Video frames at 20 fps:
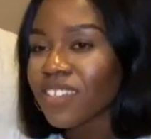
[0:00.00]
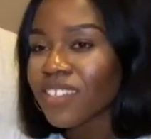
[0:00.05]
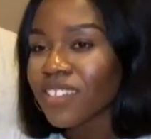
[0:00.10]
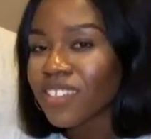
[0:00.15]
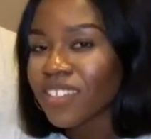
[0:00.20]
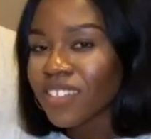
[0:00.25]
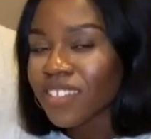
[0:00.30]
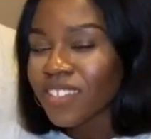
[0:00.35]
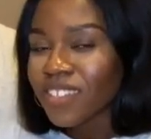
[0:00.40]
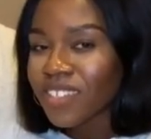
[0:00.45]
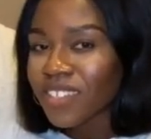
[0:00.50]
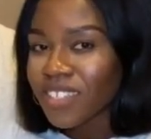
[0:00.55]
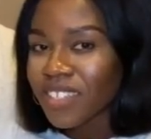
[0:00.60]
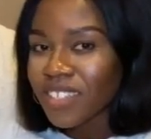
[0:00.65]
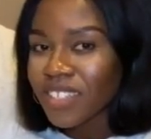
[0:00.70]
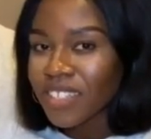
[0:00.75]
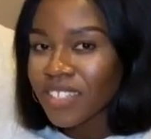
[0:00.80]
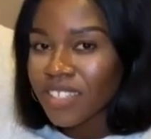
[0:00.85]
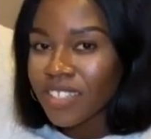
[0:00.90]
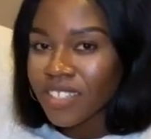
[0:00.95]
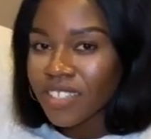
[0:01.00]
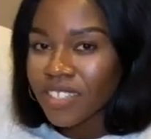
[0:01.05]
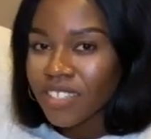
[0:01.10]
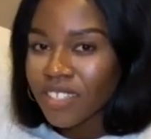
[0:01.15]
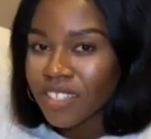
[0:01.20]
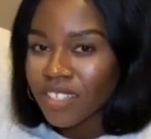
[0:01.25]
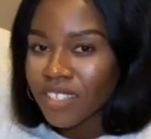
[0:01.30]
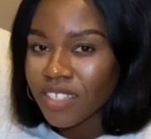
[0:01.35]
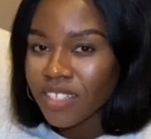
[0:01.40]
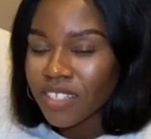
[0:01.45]

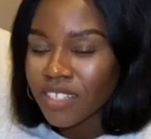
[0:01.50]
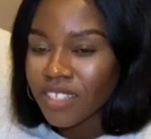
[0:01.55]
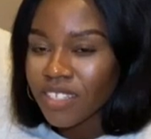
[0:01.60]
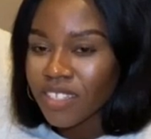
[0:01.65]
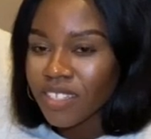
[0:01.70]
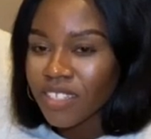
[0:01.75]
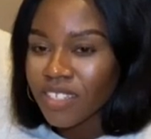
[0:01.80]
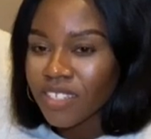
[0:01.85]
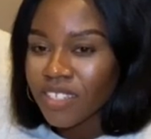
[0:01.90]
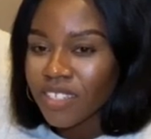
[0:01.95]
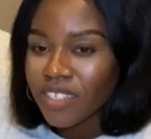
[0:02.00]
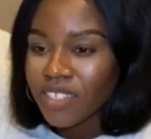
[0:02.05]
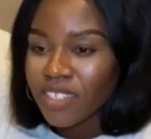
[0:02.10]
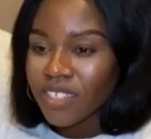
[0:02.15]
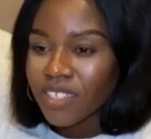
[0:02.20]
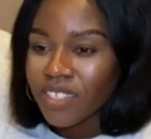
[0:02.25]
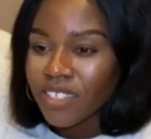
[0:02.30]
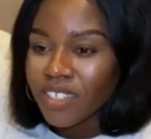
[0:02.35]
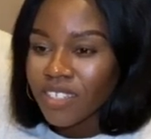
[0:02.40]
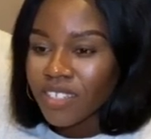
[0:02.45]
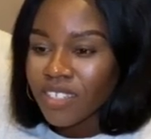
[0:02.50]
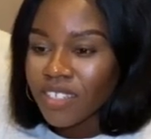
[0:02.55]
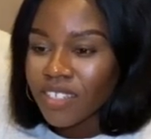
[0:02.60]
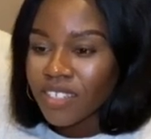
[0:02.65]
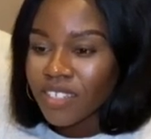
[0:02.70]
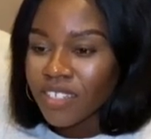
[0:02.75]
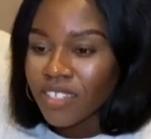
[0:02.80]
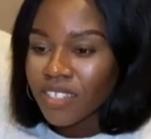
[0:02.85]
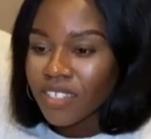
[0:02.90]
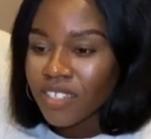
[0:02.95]

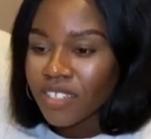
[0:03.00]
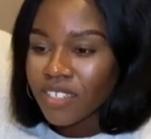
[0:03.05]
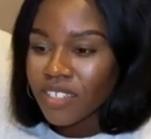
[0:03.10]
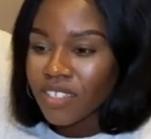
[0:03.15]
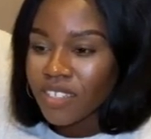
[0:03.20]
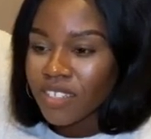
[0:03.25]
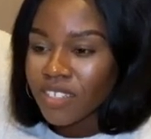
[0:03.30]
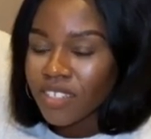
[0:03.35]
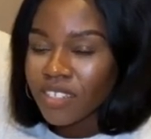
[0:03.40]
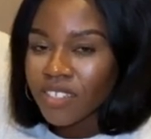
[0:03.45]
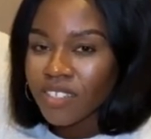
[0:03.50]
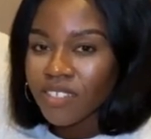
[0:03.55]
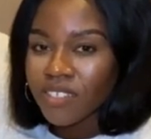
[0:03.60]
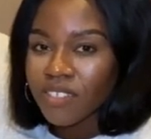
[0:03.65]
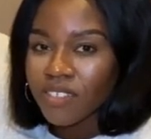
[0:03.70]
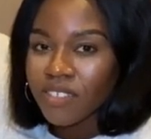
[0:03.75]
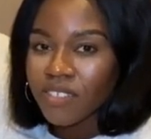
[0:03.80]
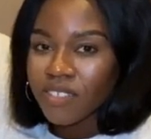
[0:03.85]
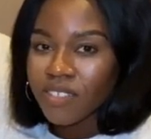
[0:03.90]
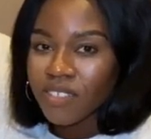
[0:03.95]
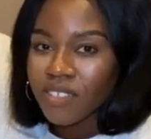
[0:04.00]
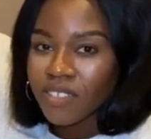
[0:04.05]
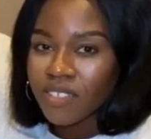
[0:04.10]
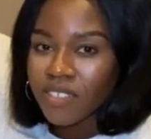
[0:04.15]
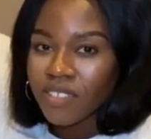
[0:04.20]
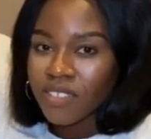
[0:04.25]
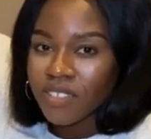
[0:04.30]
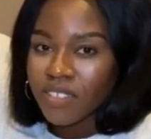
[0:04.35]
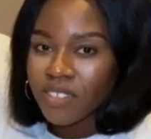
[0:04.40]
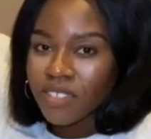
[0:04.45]

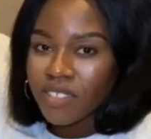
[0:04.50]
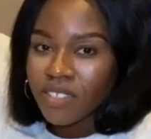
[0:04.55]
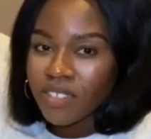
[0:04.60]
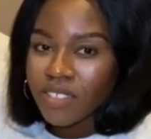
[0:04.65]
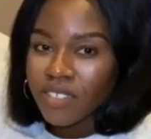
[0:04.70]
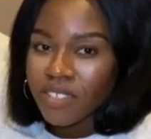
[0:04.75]
(not speaking)